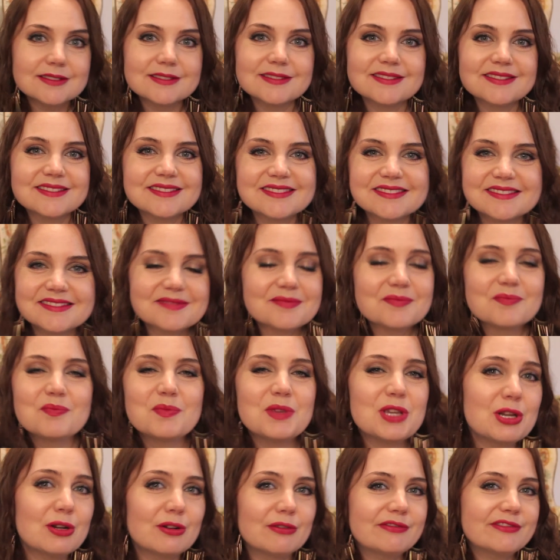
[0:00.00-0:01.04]
and
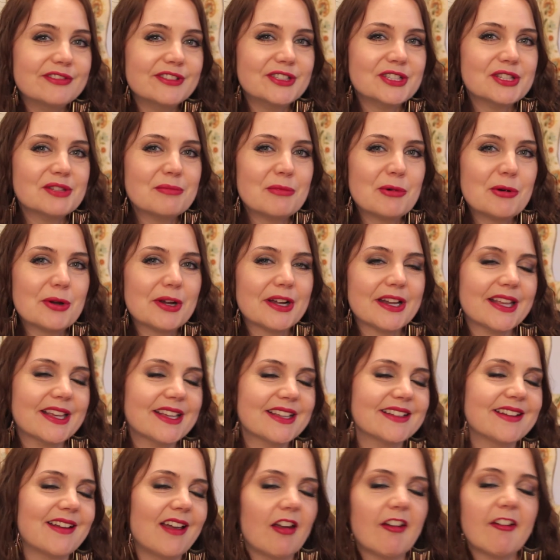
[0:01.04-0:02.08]
beautiful in the morning
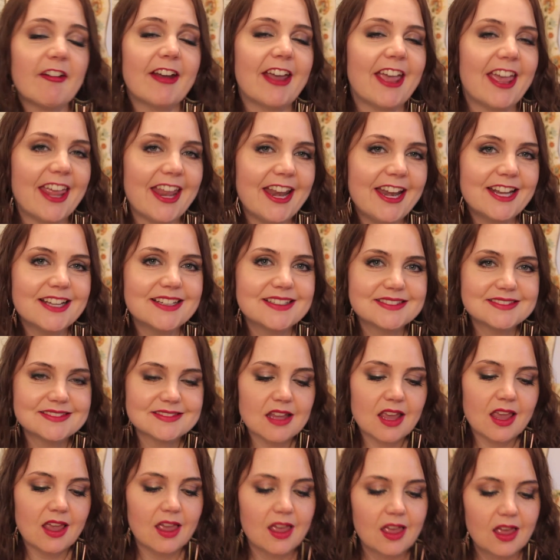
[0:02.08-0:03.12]
and not red.
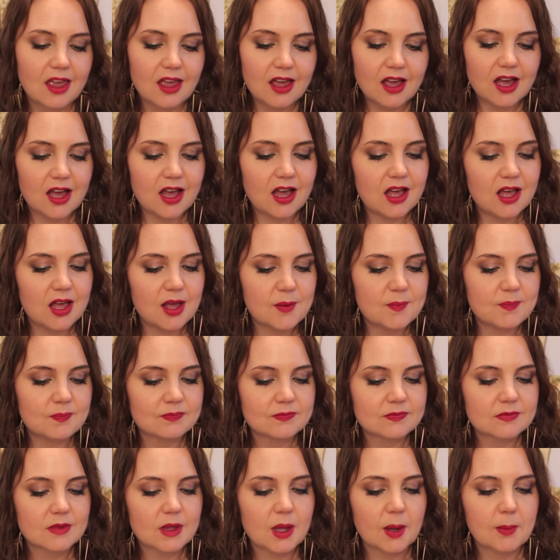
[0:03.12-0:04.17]

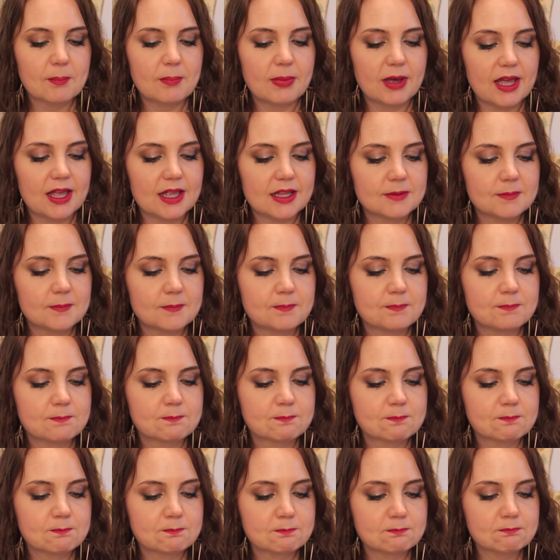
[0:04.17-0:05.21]
But
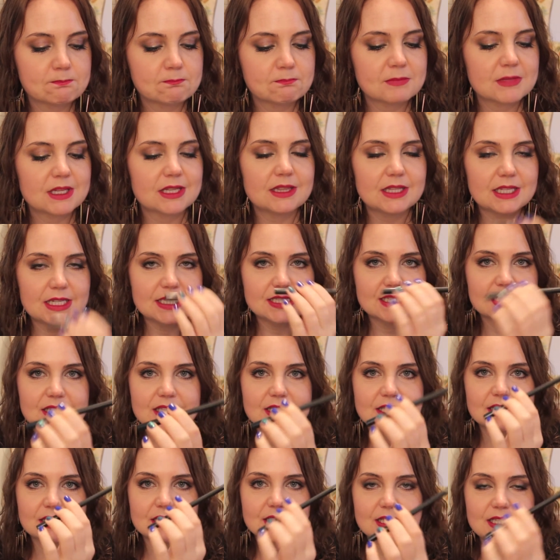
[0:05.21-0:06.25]
this
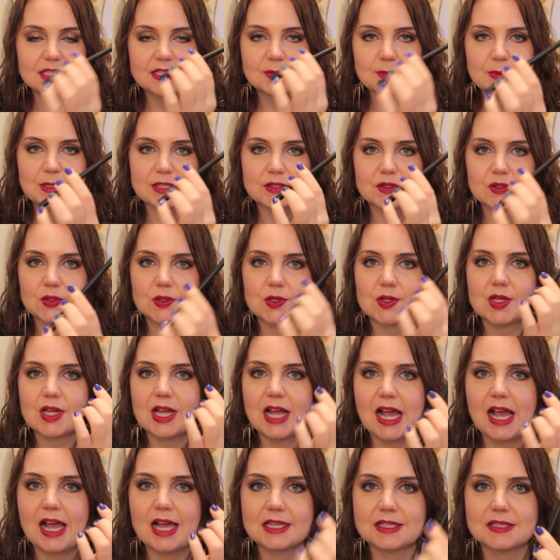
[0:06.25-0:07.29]
pencil
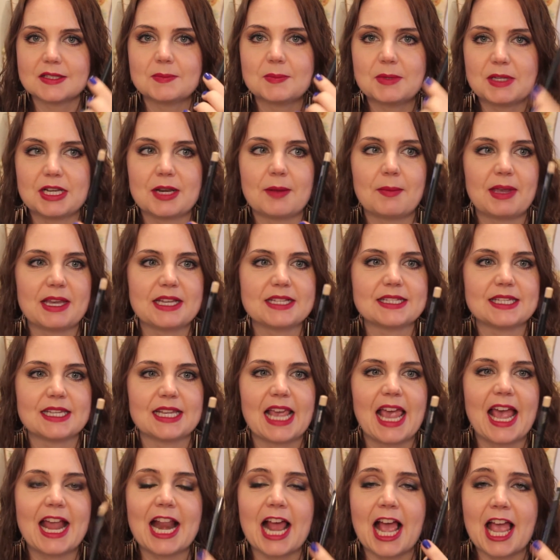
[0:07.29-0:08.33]
has been
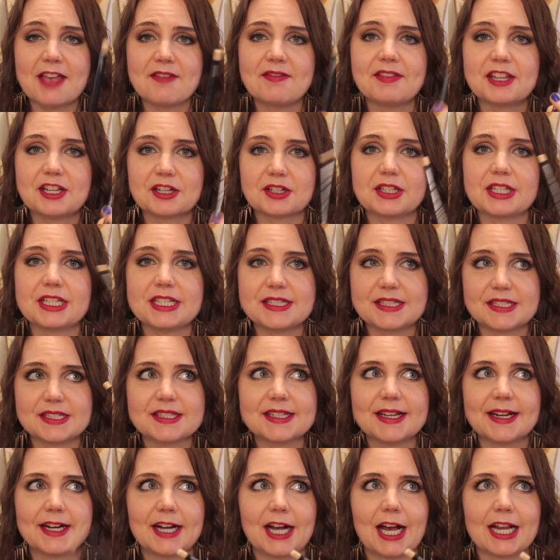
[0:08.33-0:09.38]
amazing, and I have literally, since
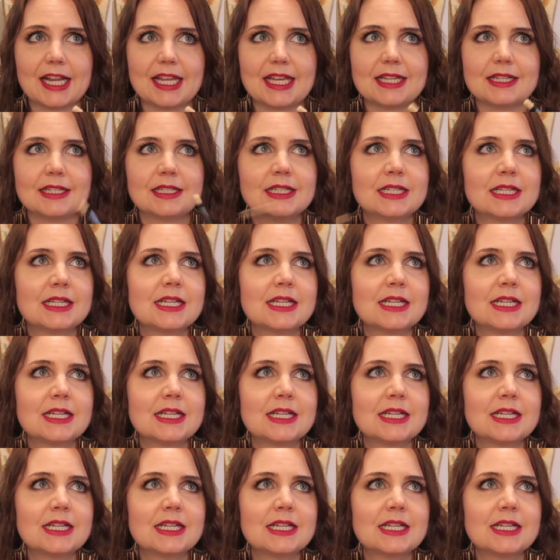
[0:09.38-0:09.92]
I got it